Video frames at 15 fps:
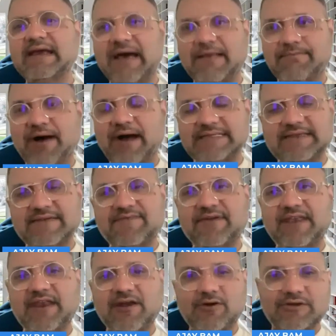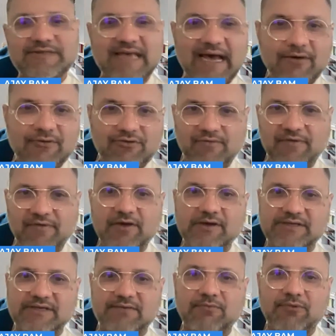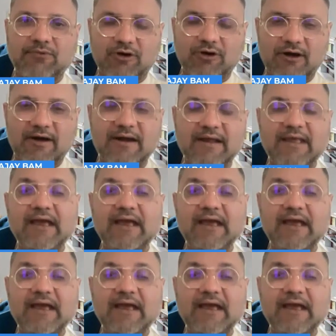unboxing videos, how-to videos, and more,